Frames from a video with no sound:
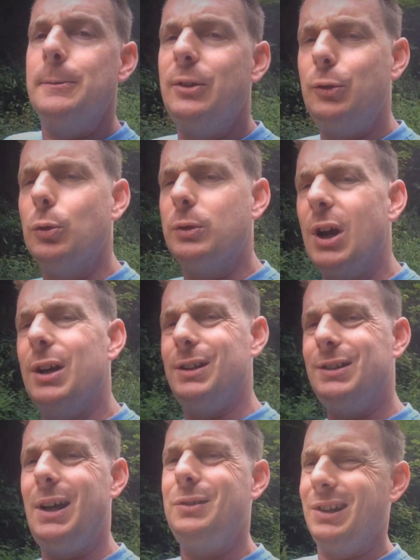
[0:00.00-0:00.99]
this all kind
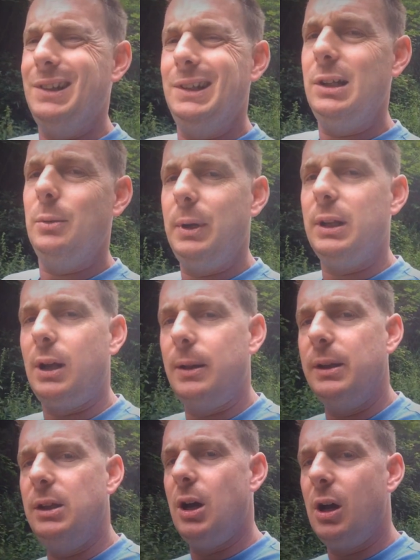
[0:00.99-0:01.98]
of sounds a little bit
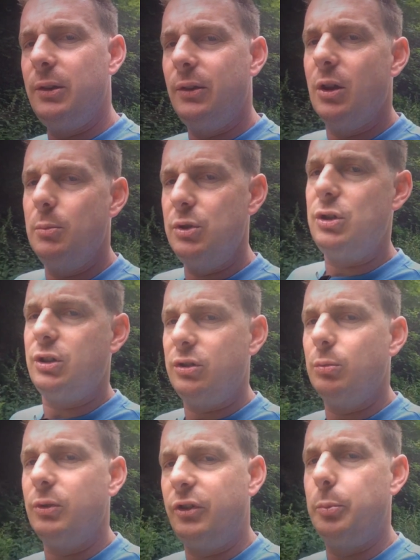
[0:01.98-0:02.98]
like the yarn that a
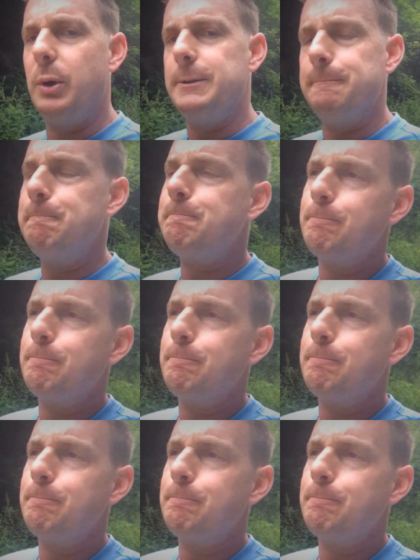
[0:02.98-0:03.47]
magician would spin,